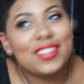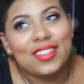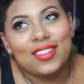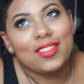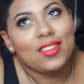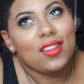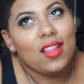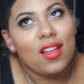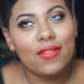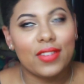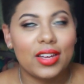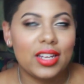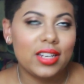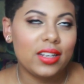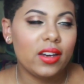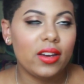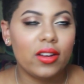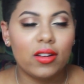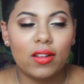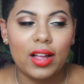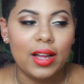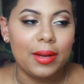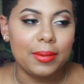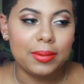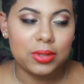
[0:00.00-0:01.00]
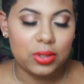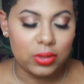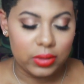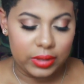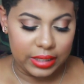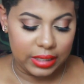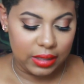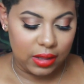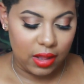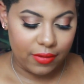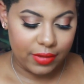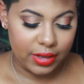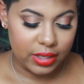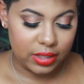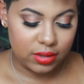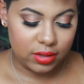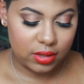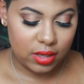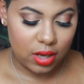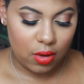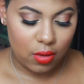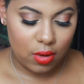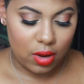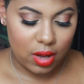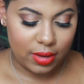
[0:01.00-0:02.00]
You'll love it. You'll absolutely love it.
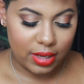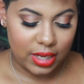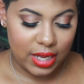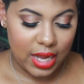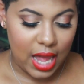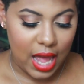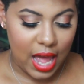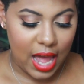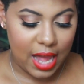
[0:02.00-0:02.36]
So yeah,